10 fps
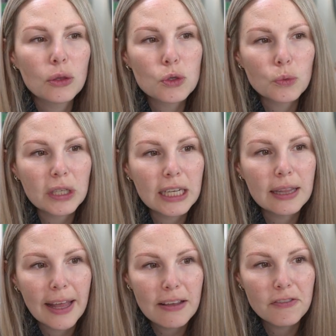those really
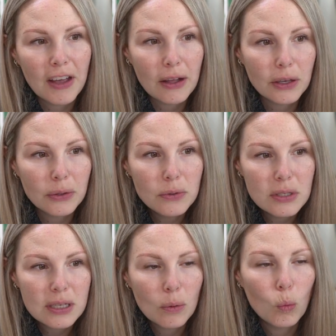light
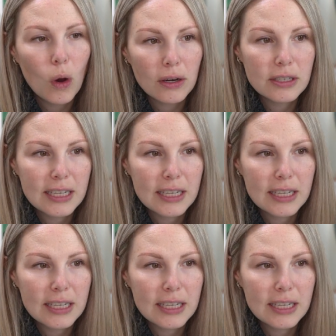values and watered